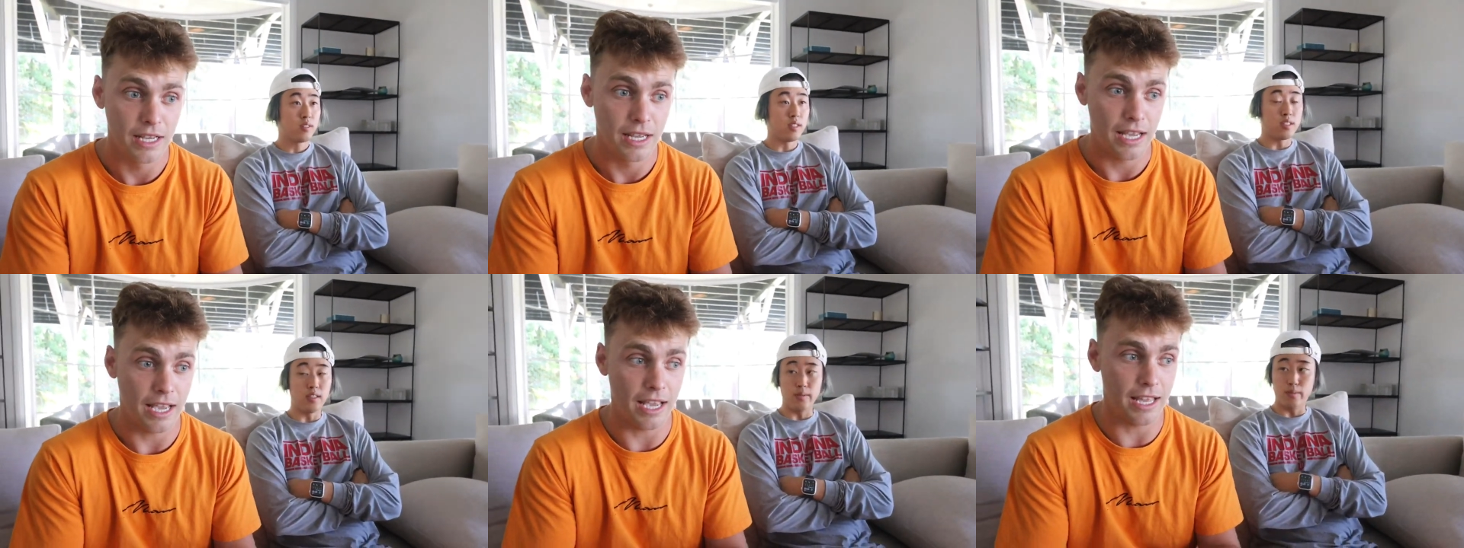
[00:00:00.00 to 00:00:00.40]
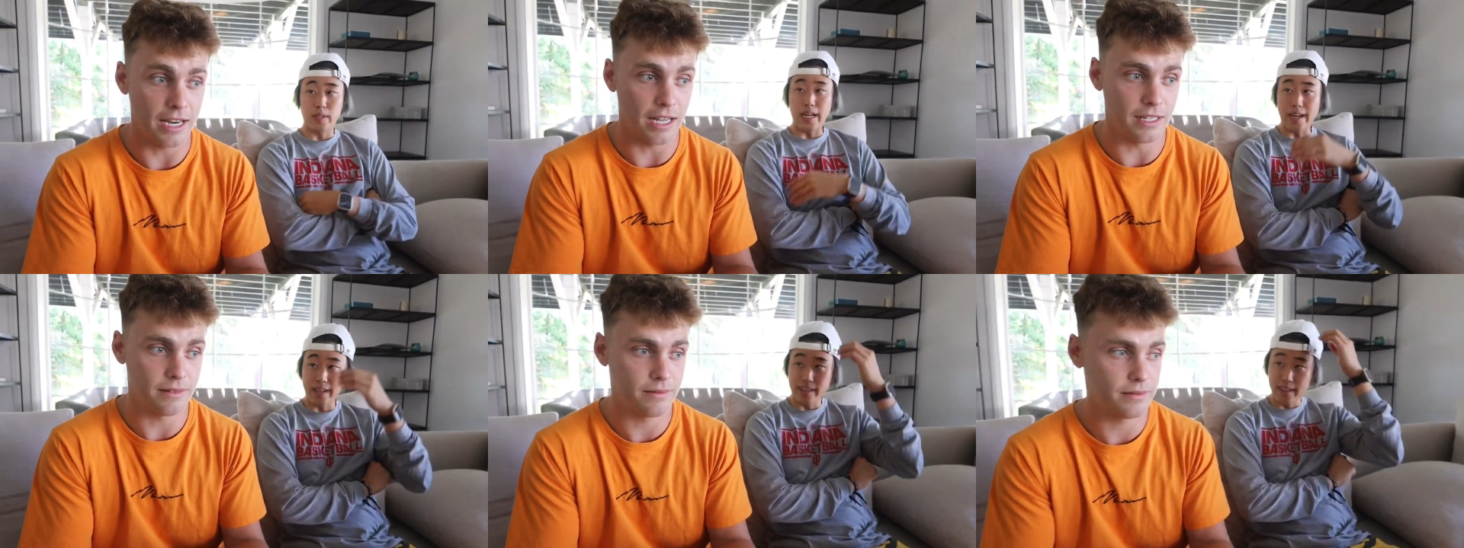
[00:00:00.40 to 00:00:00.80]
Speaker 1: Did, and, did
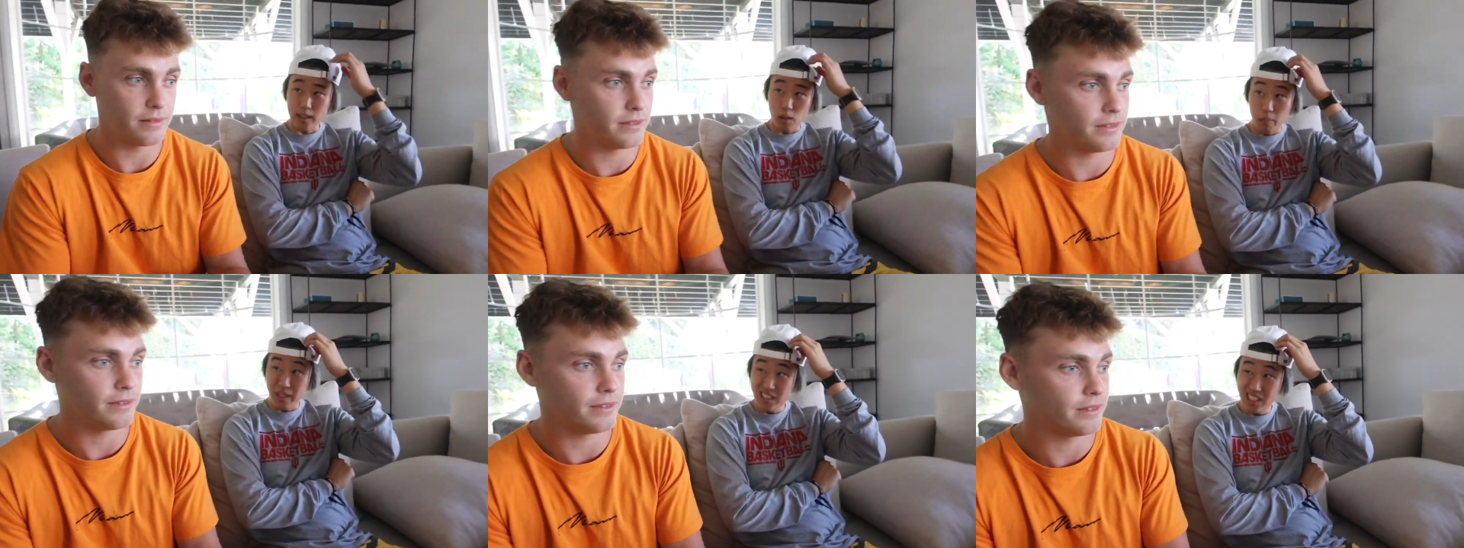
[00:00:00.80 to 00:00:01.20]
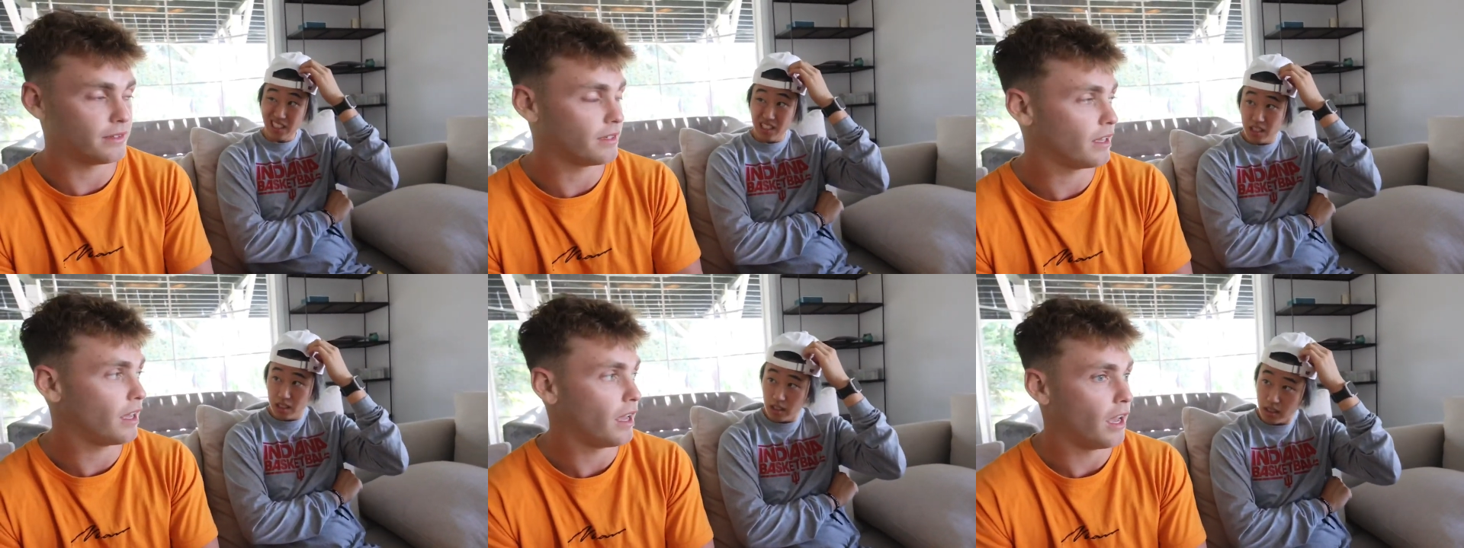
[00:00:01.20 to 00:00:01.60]
anything go missing?
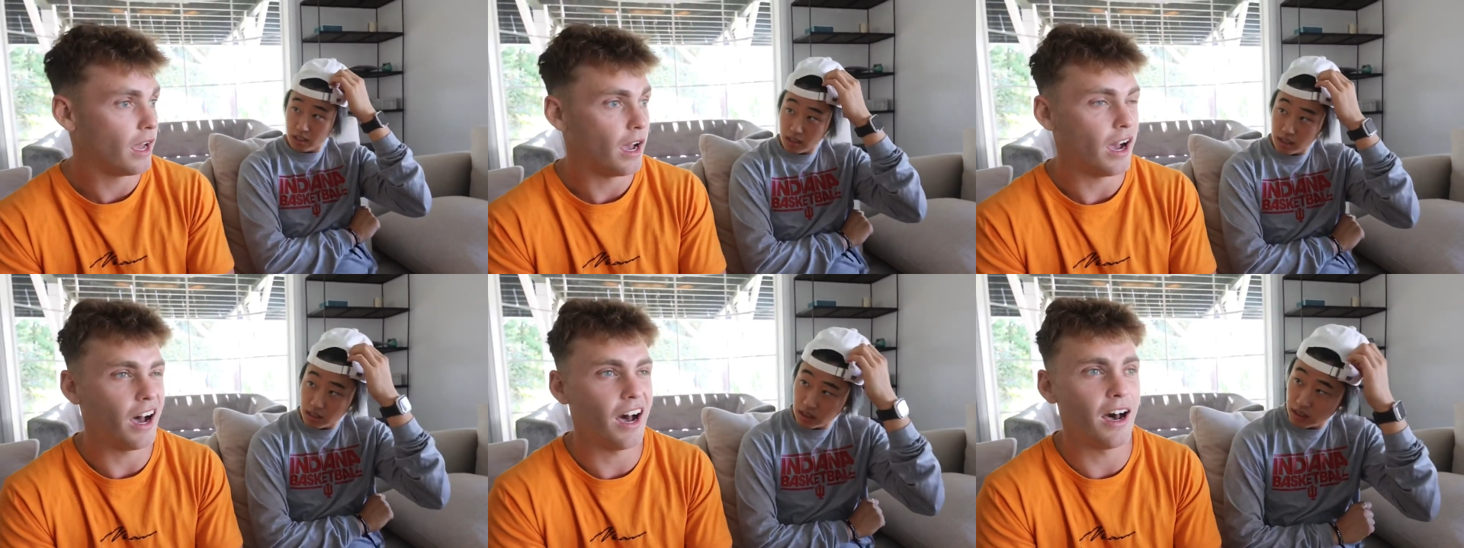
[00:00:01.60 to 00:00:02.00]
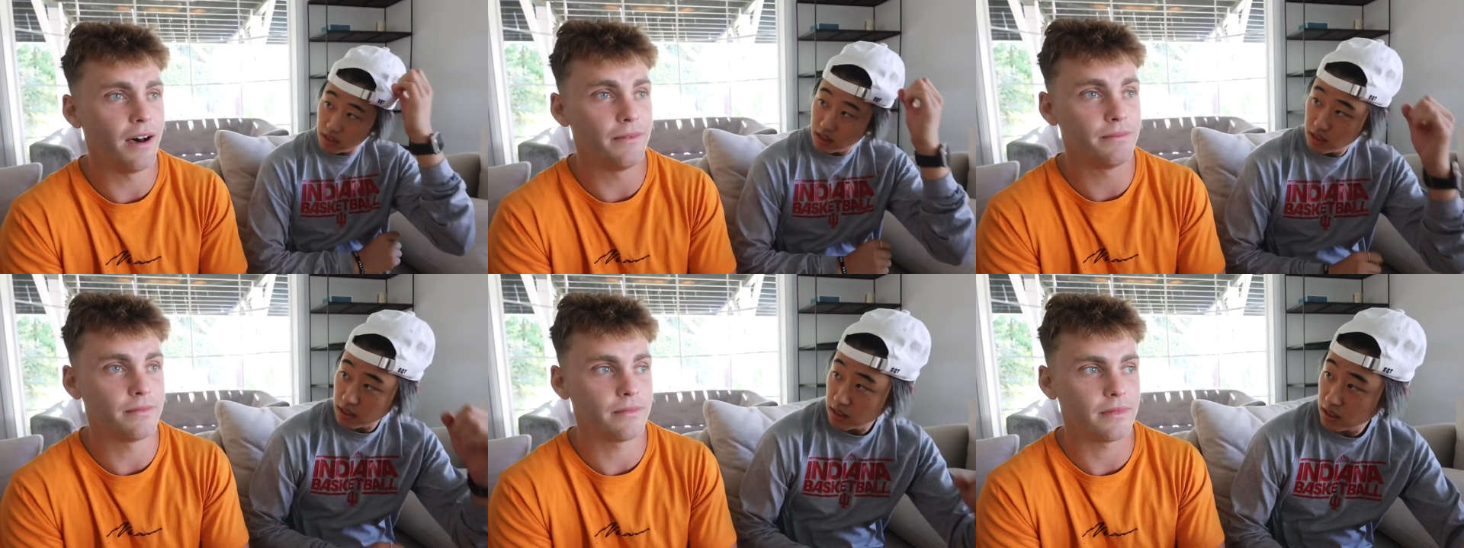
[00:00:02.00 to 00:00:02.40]
Um,
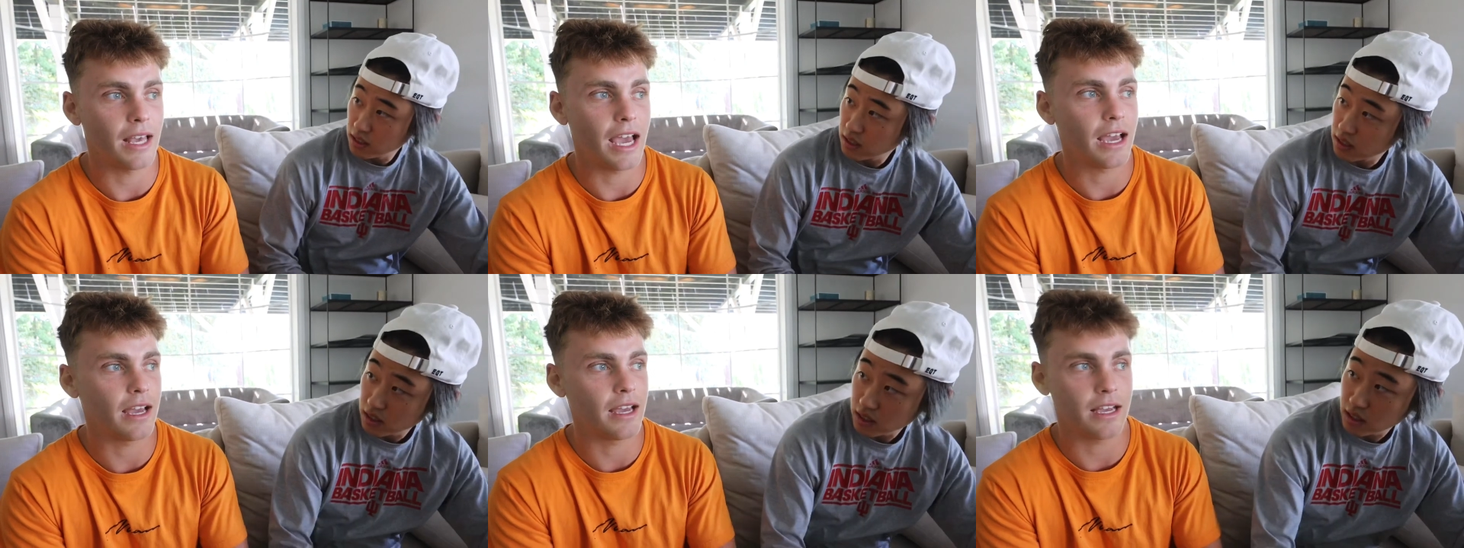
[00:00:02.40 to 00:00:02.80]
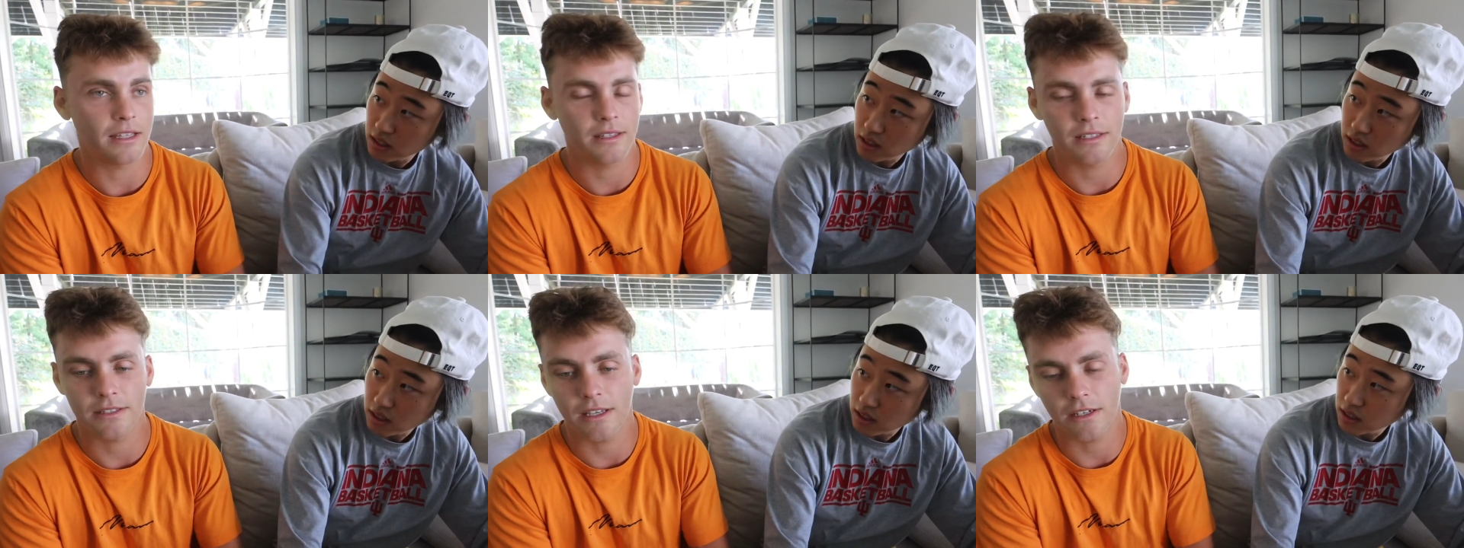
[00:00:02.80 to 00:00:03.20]
I,
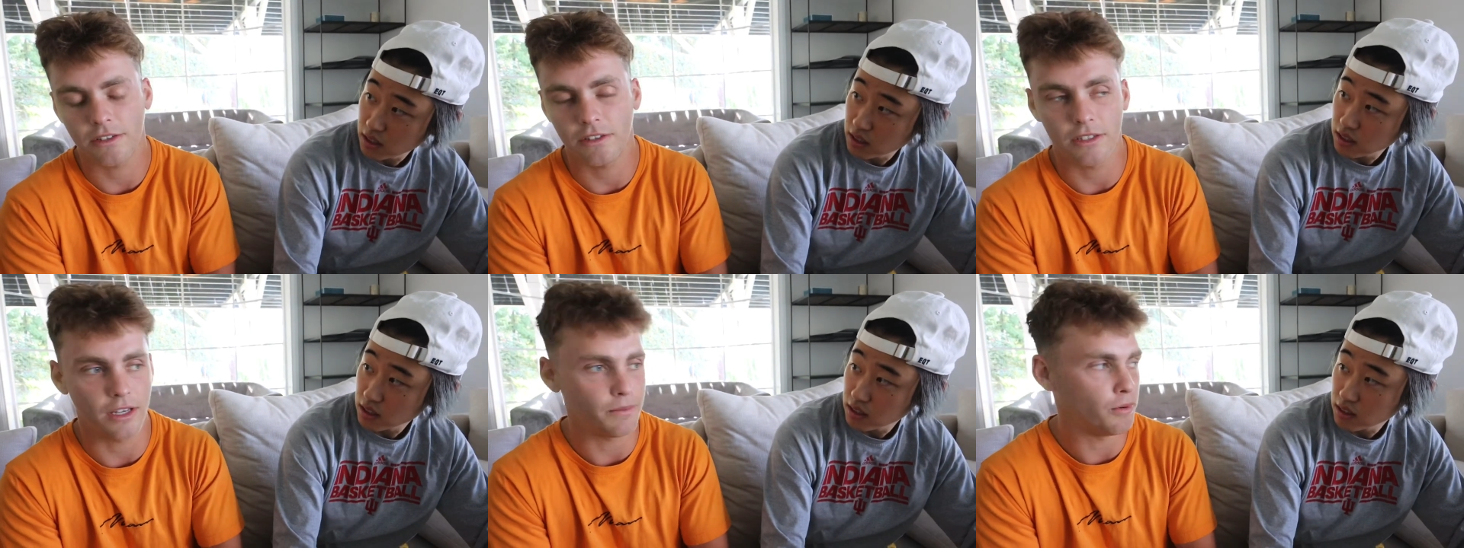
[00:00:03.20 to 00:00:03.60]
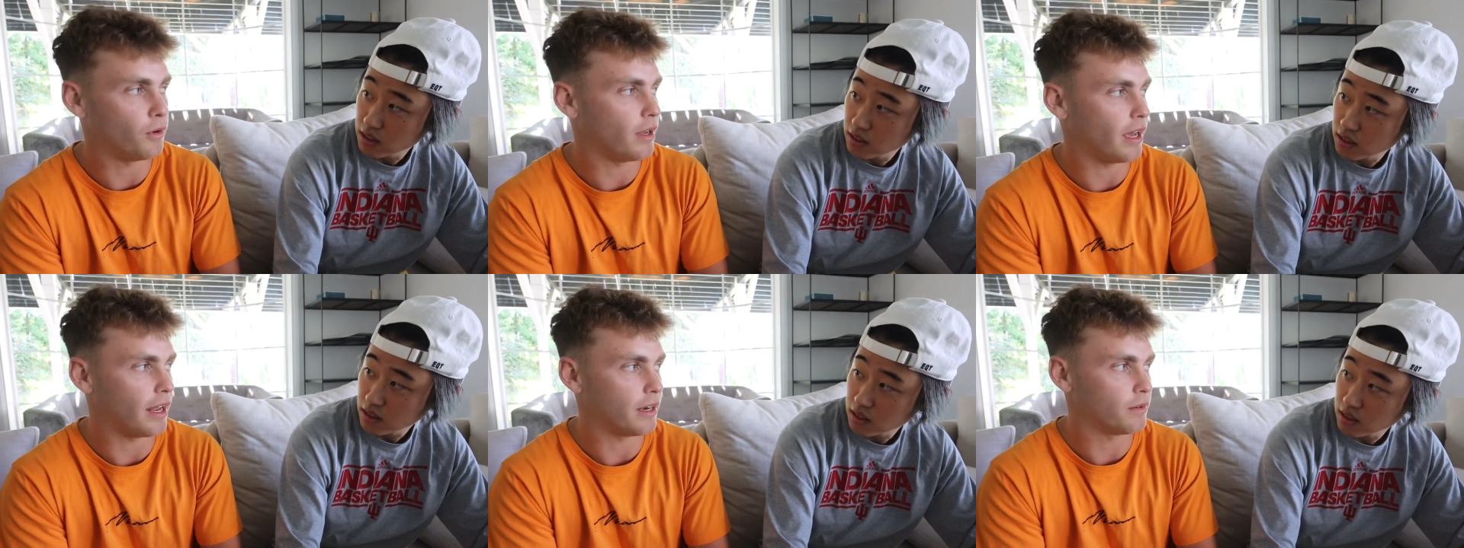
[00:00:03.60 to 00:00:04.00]
that's actually a good point.
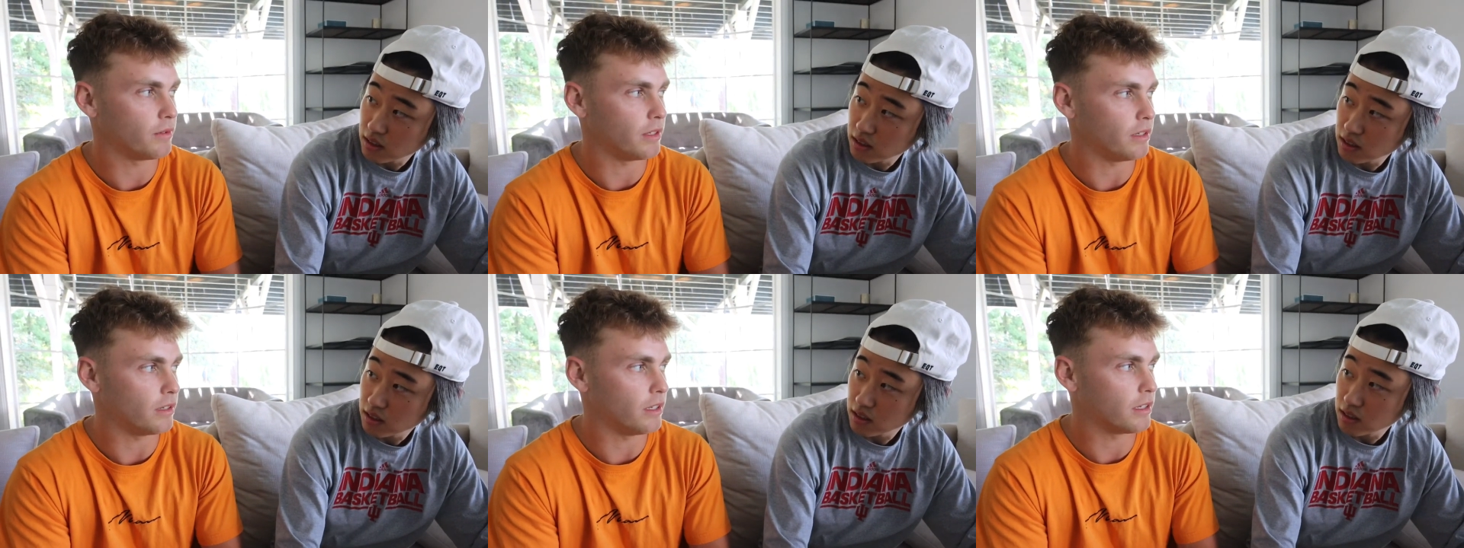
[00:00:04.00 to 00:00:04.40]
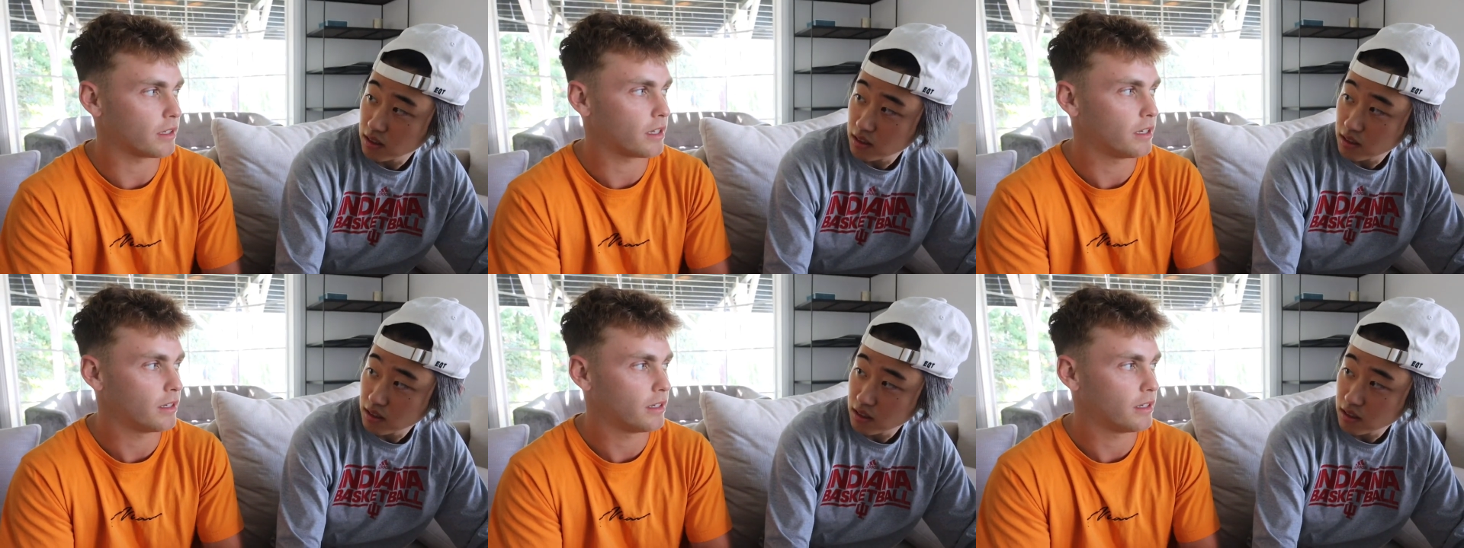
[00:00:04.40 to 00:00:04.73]
I didn't really look.